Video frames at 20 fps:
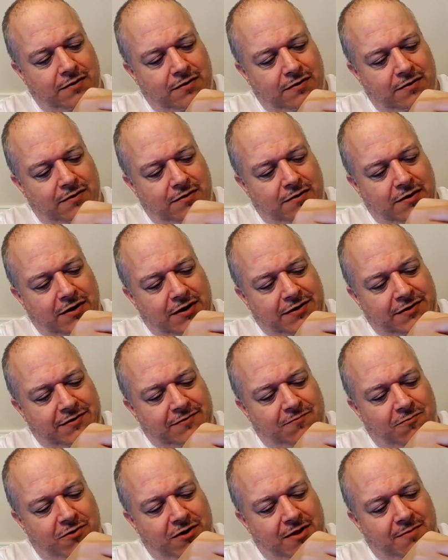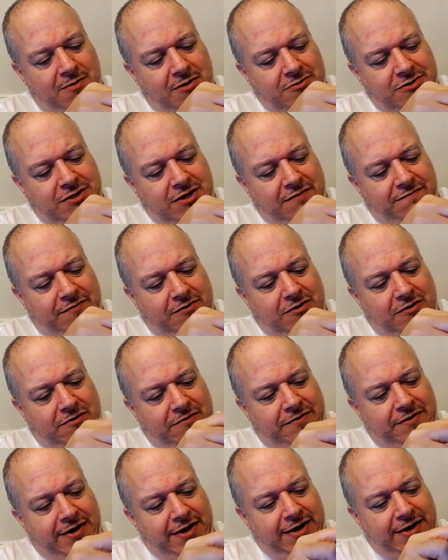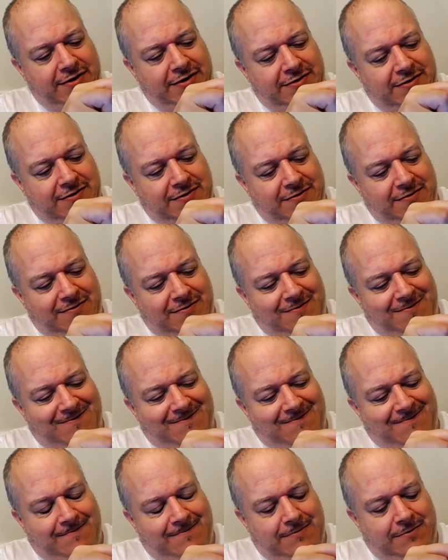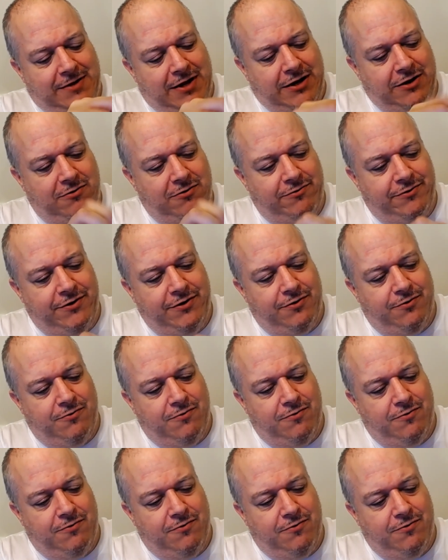this is one of the most difficult things that you'll do.